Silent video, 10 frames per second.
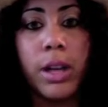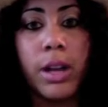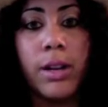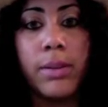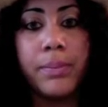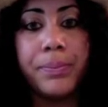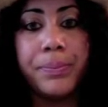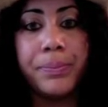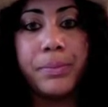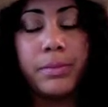
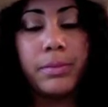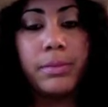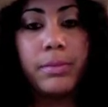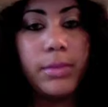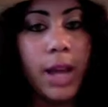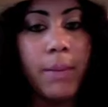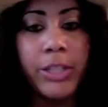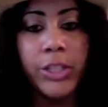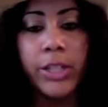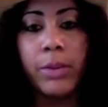I may
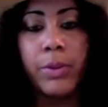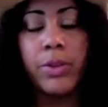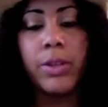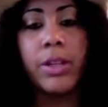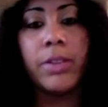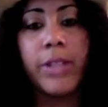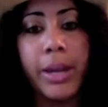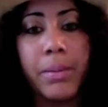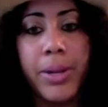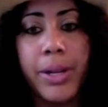share that with you another
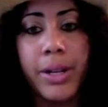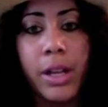day, but